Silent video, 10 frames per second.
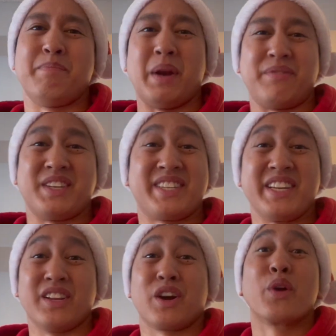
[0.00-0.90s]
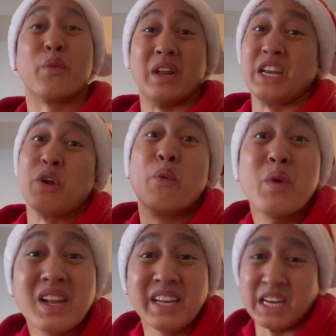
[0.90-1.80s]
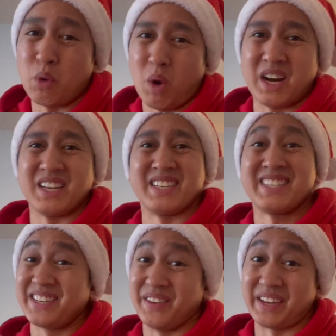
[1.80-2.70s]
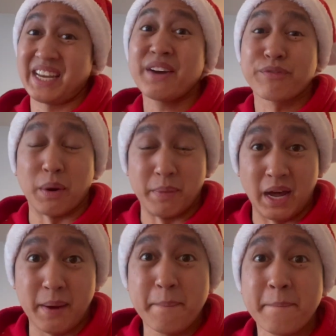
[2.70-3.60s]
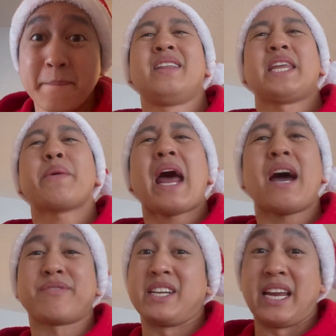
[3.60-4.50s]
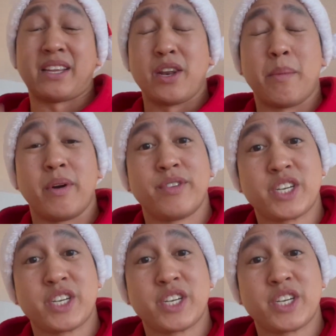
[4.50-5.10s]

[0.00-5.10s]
But if the stealer really, really wanted to steal the gift from them, they would have to take the number of